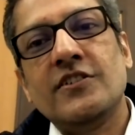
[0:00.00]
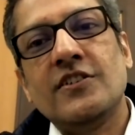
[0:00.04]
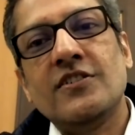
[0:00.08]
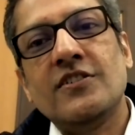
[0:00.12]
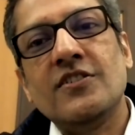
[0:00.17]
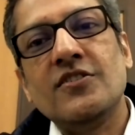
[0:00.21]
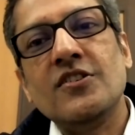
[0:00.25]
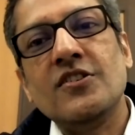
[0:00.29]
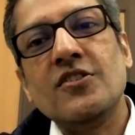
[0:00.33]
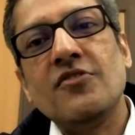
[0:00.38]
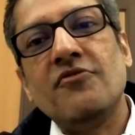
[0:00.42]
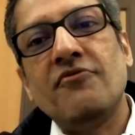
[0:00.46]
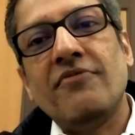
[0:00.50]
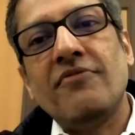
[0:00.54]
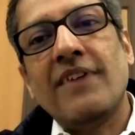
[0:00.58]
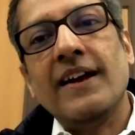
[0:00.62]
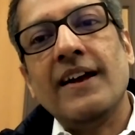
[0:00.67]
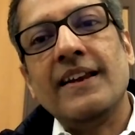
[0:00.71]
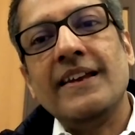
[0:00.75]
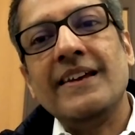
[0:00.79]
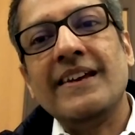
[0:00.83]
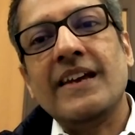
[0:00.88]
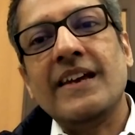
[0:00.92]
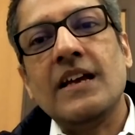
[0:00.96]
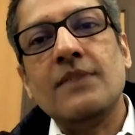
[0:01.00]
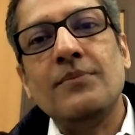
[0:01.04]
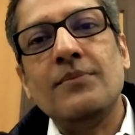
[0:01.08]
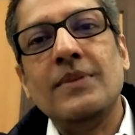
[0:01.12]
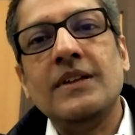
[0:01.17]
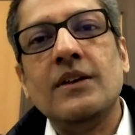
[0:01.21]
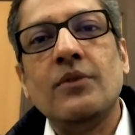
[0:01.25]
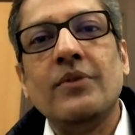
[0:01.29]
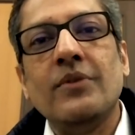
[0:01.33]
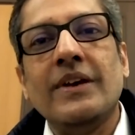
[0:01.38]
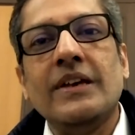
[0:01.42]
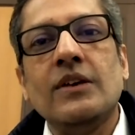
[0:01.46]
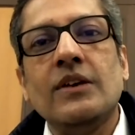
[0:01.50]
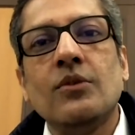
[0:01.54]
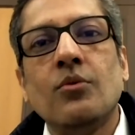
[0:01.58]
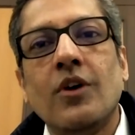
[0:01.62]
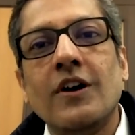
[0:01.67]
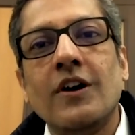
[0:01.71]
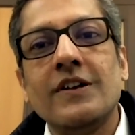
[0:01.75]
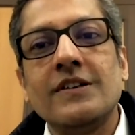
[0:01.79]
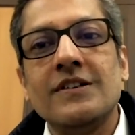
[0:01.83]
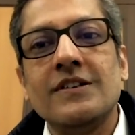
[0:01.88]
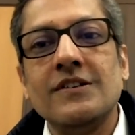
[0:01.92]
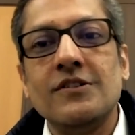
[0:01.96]
Your filing can be the way you
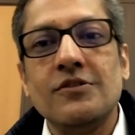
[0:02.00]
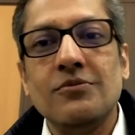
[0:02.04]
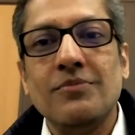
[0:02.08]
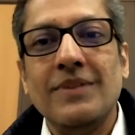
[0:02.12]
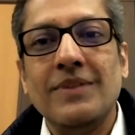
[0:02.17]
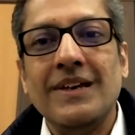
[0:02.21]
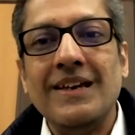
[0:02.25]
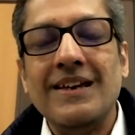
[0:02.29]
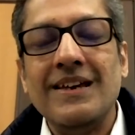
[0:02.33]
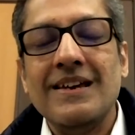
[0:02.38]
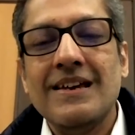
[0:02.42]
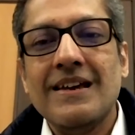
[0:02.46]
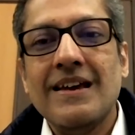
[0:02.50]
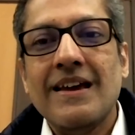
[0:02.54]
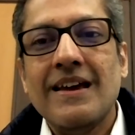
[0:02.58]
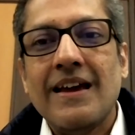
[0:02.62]
want it to be,